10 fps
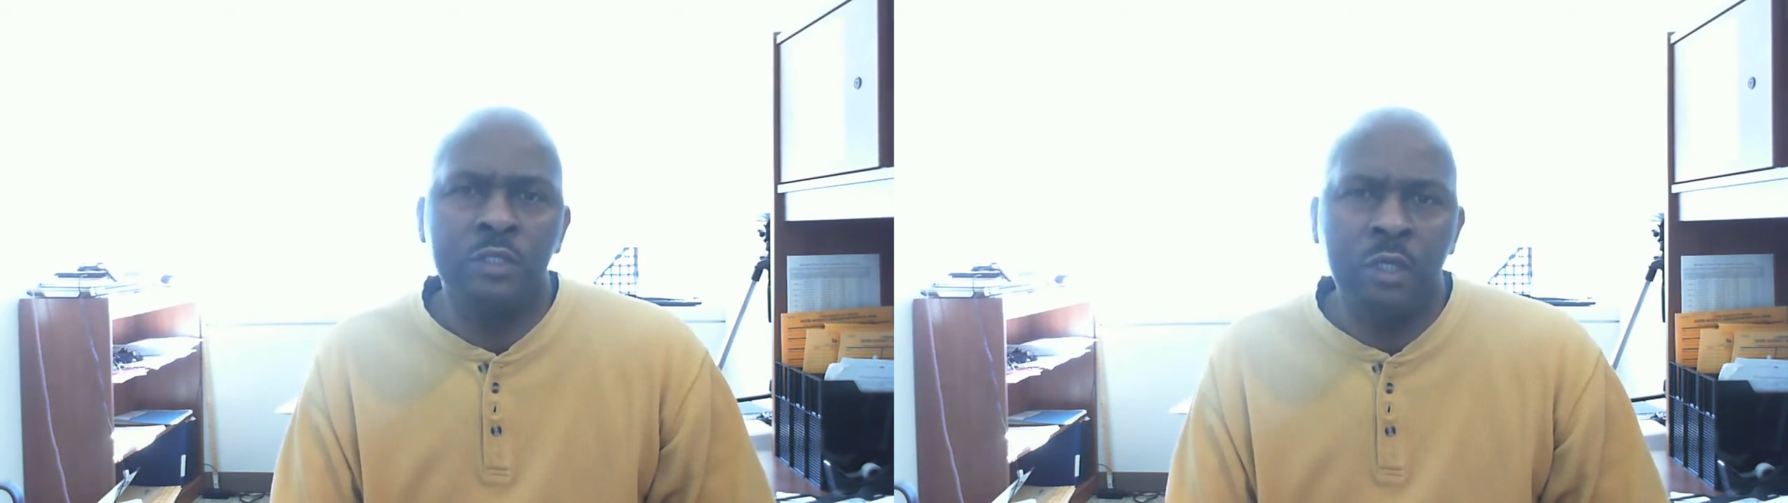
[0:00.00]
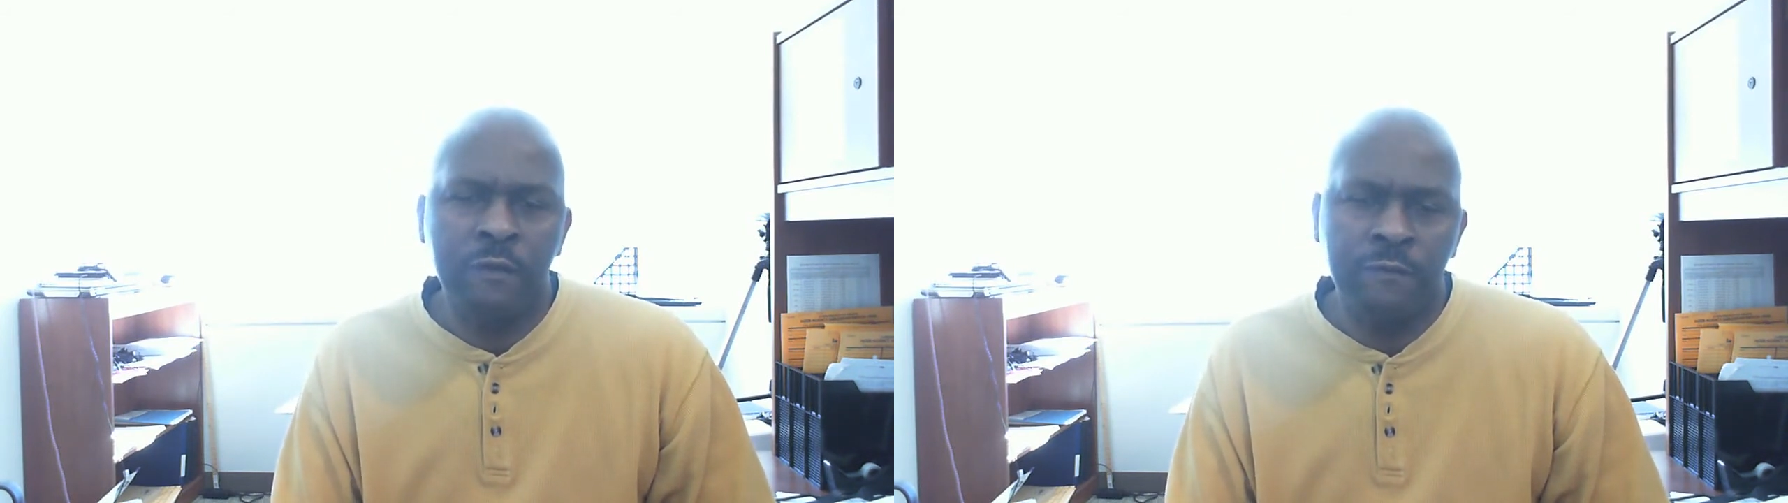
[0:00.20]

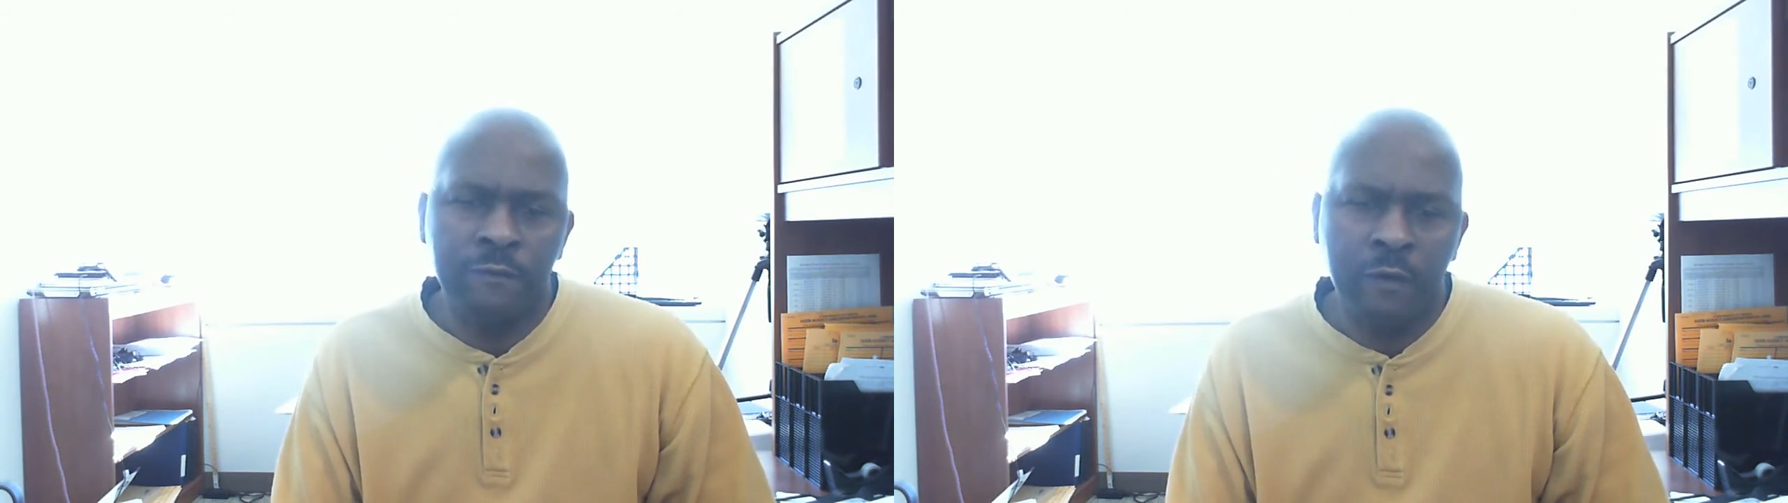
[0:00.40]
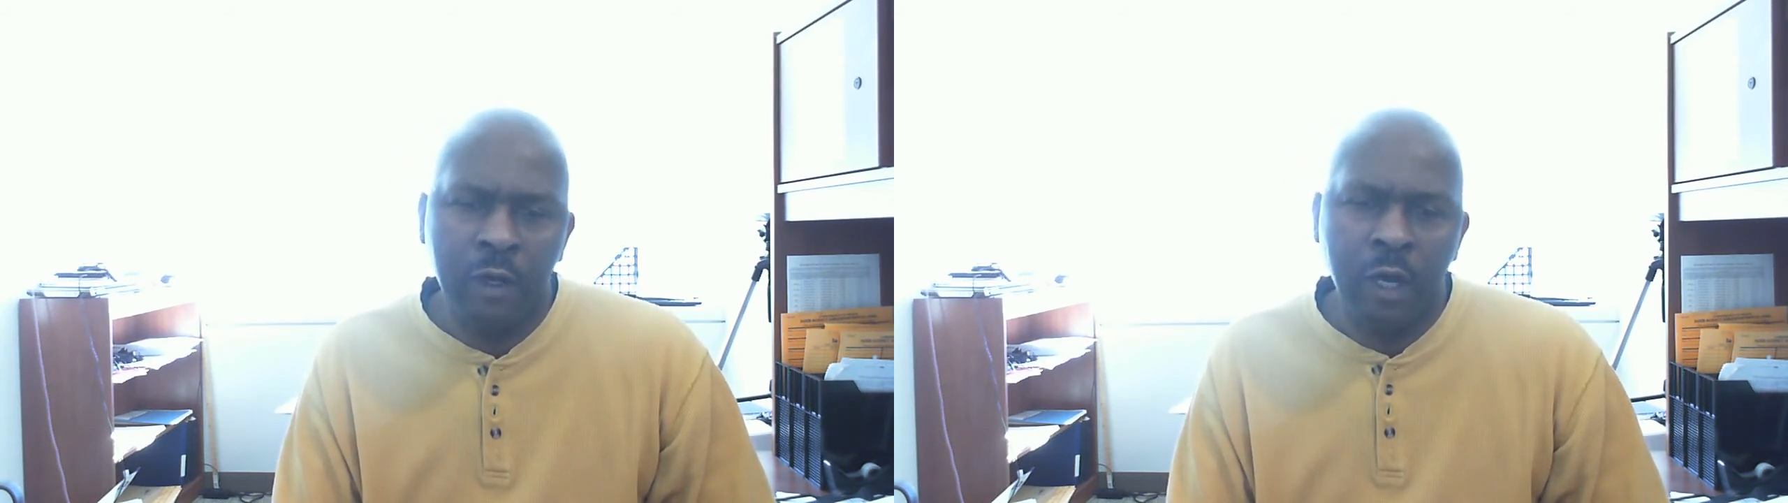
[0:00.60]
of
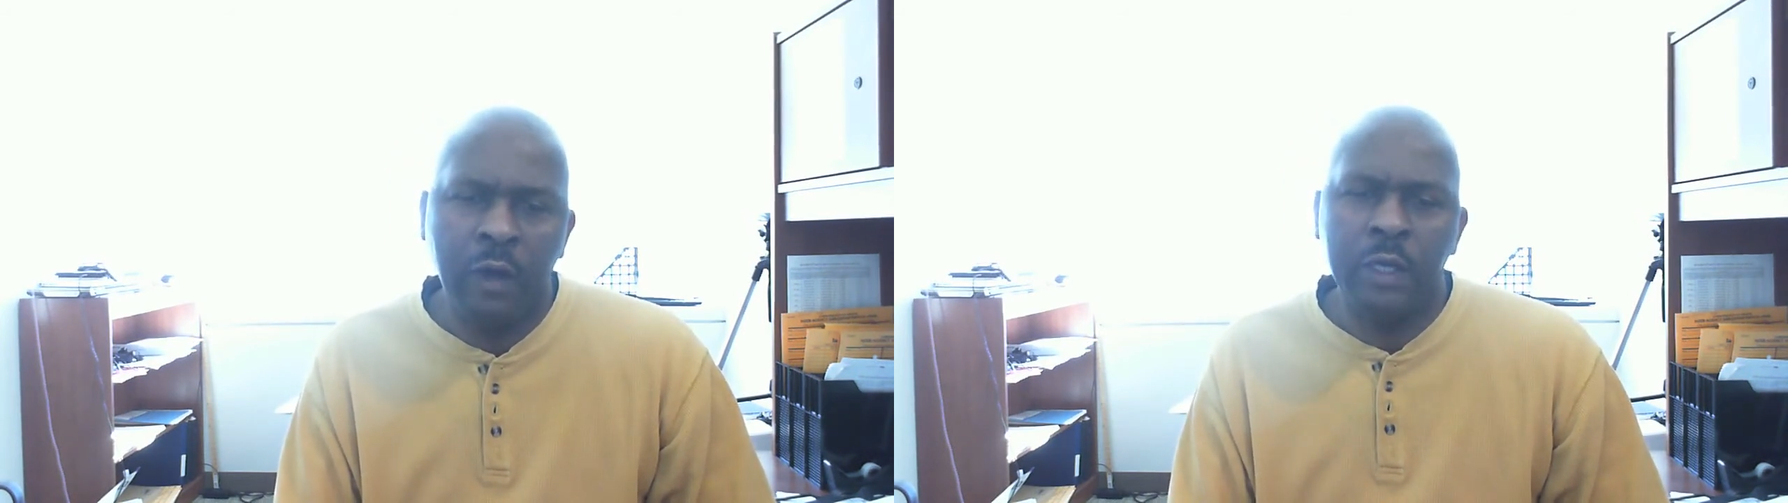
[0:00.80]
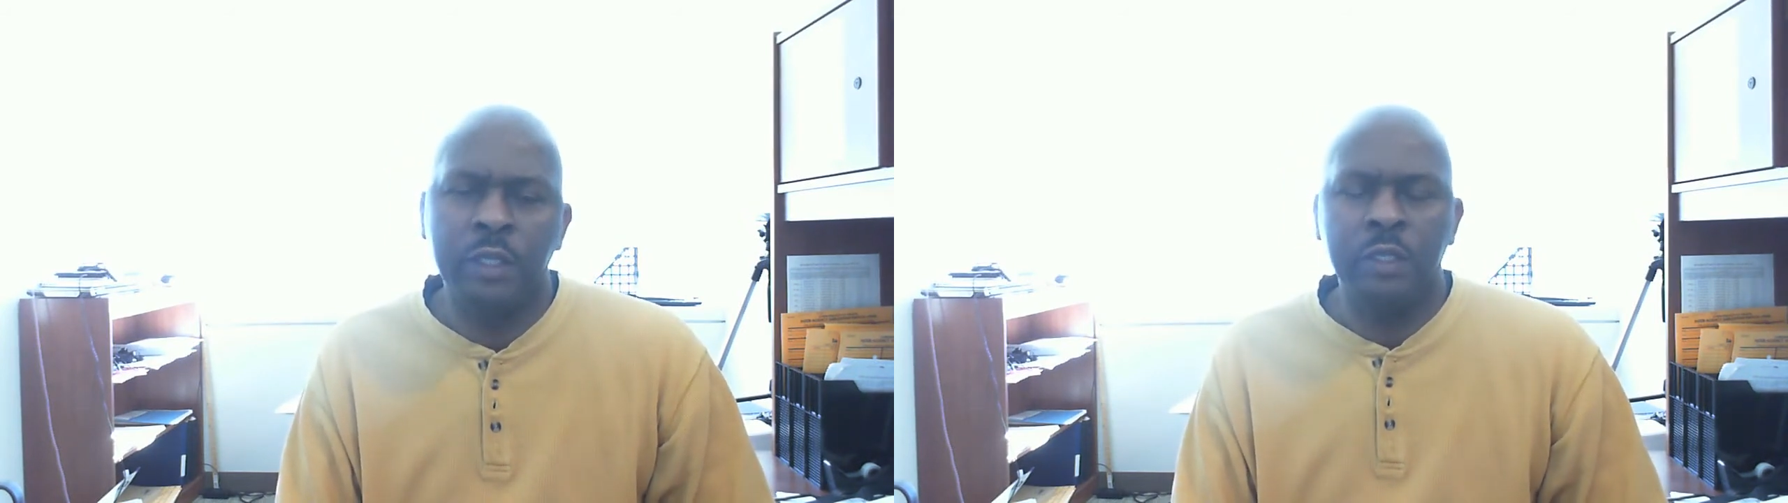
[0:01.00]

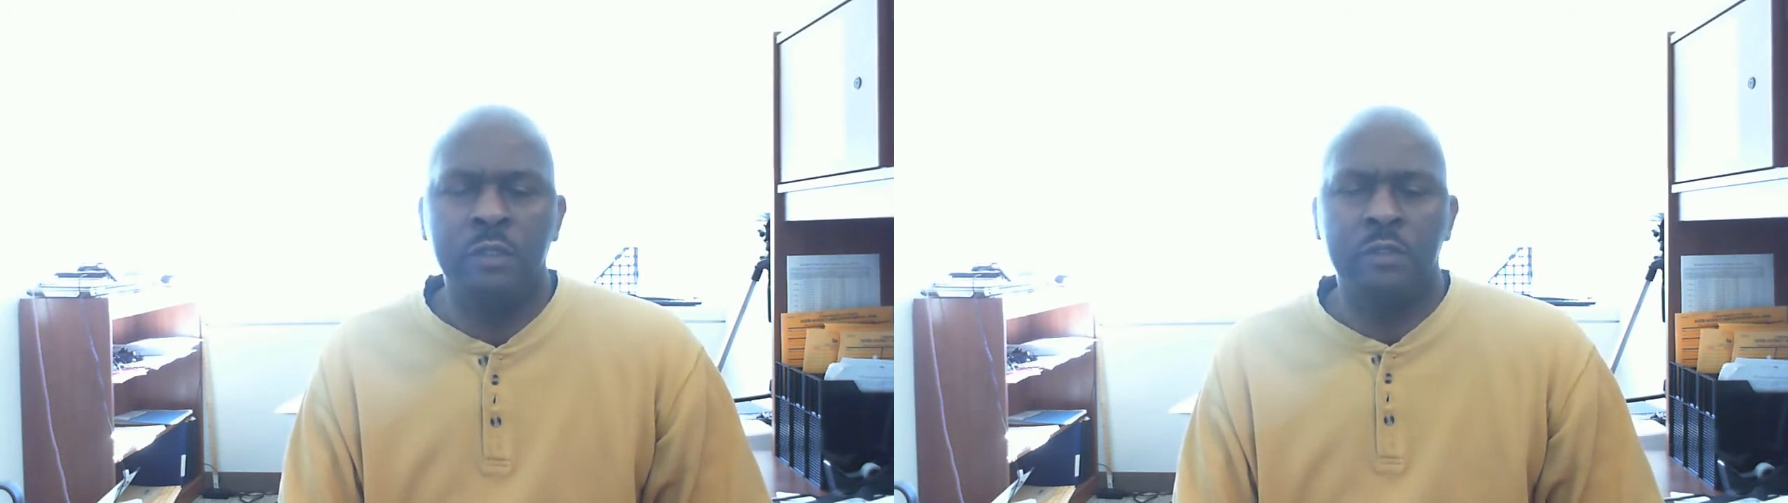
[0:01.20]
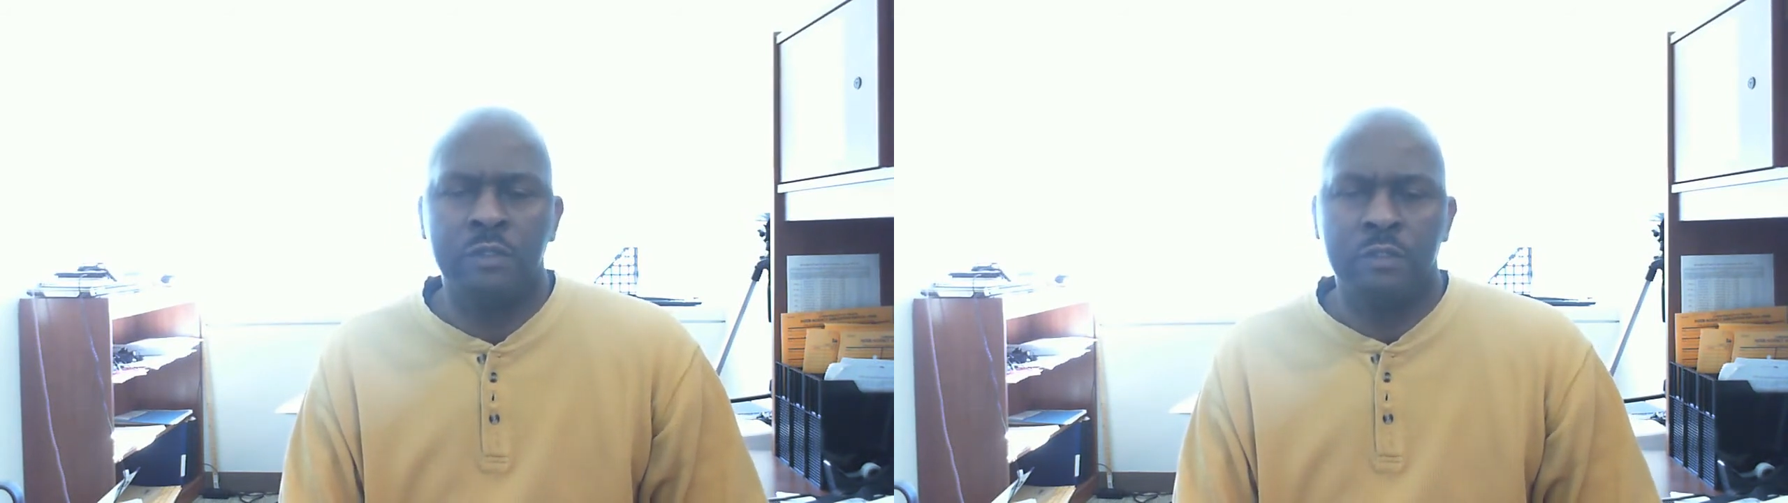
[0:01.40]
our
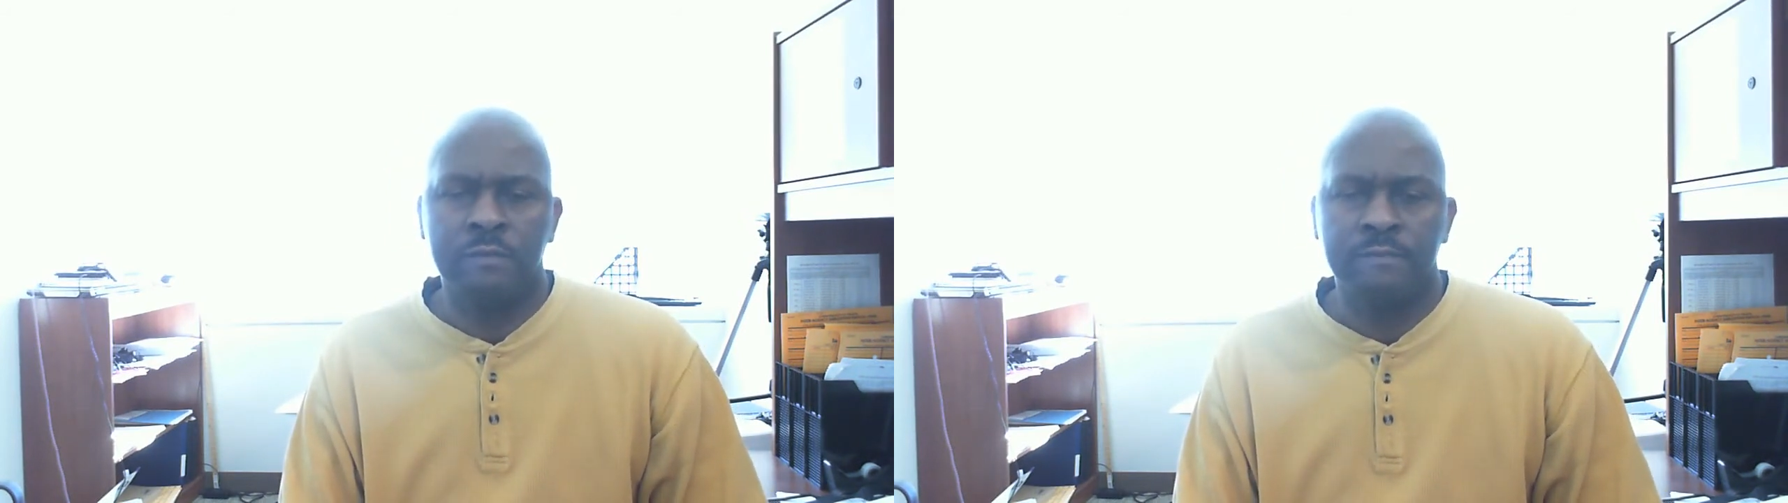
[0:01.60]
guilt.